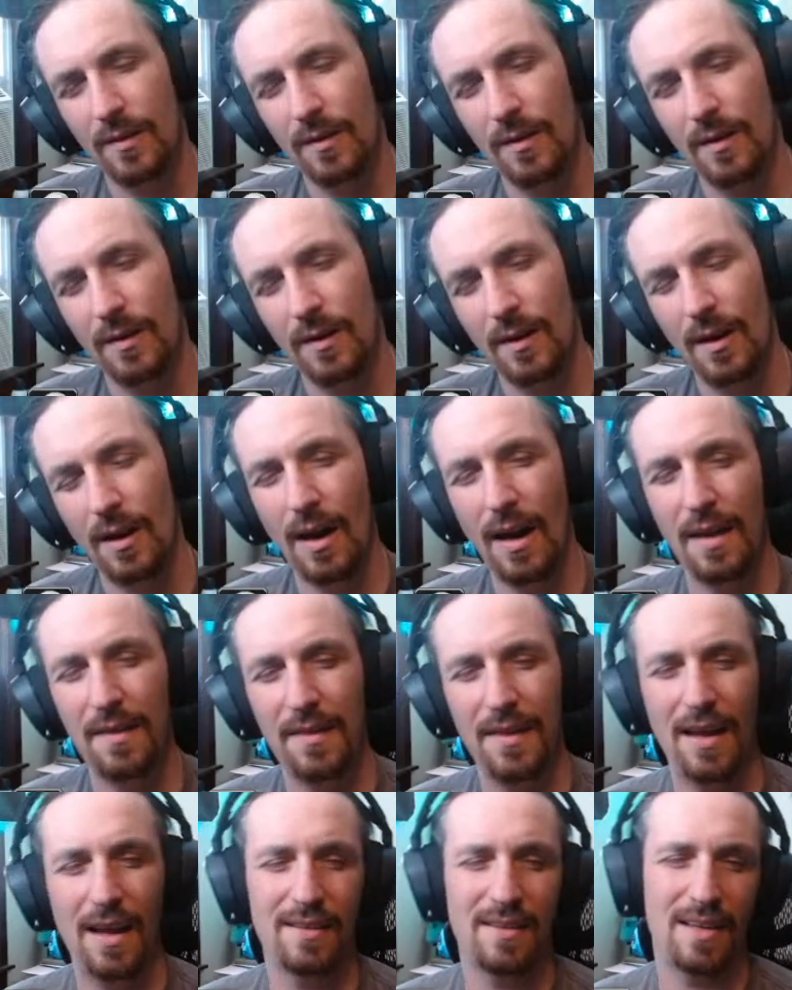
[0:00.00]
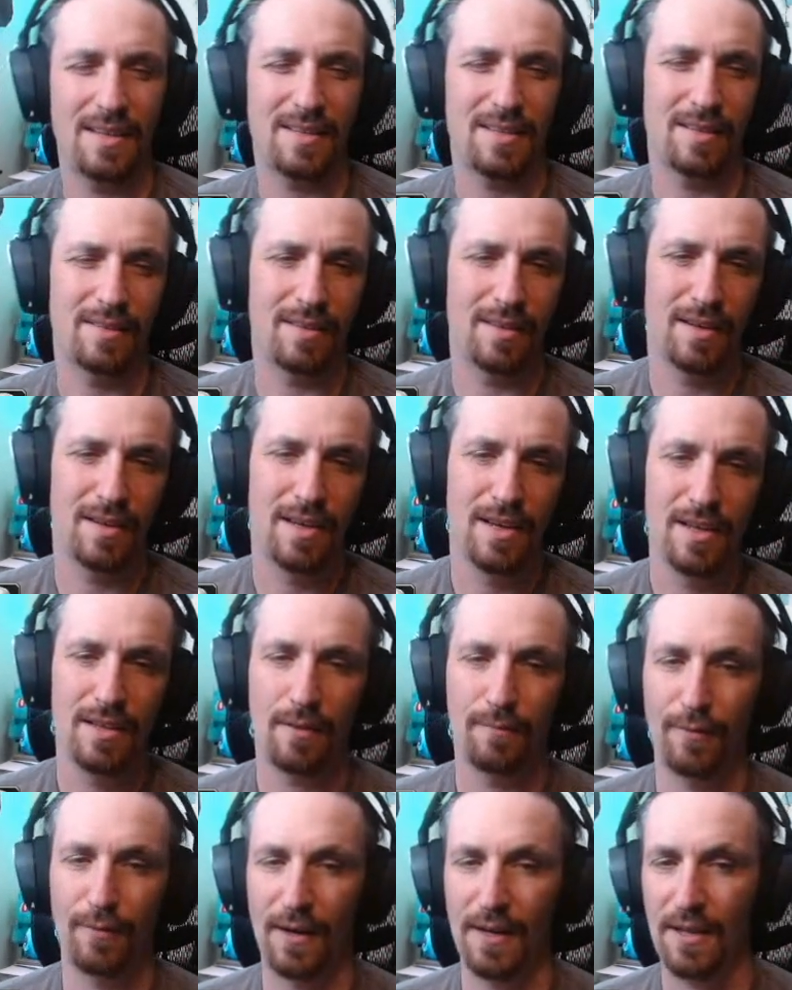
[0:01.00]
Alright, that doesn't...
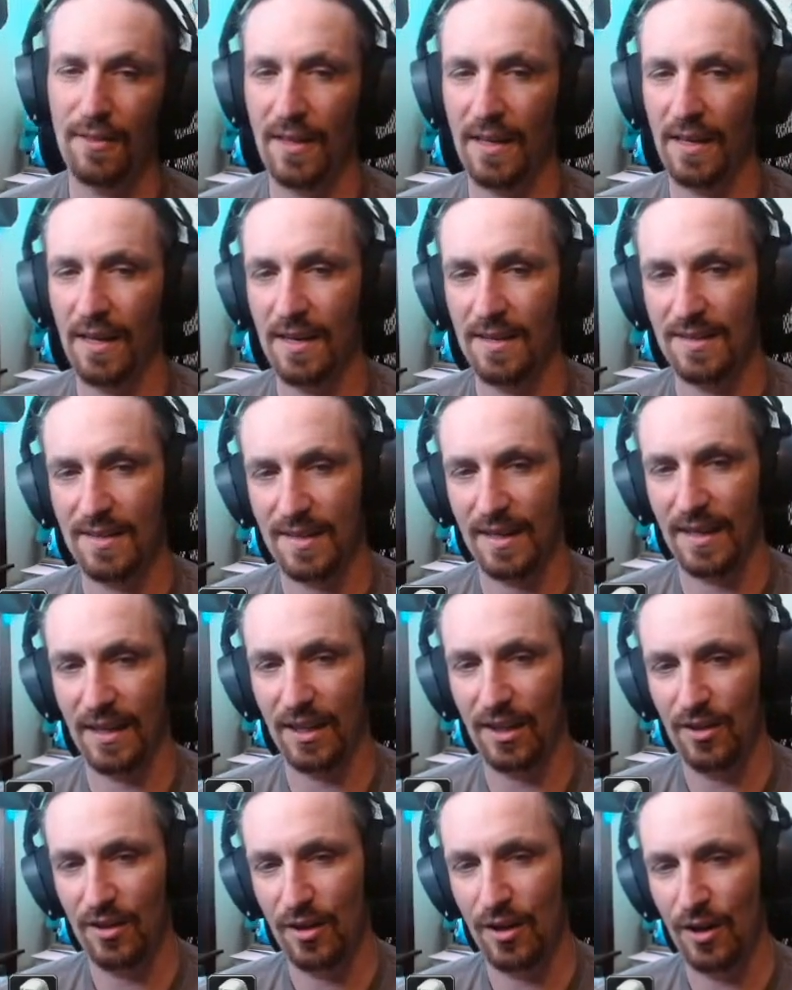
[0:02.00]
The funny thing is like,